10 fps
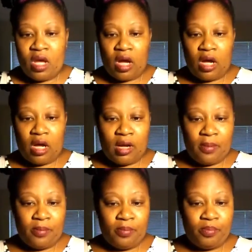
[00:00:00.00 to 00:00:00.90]

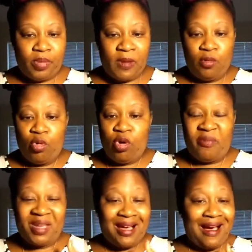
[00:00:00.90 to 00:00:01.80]
Um, people who
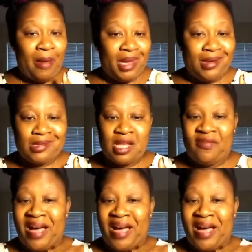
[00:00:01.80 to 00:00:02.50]
have been commenting and stuff,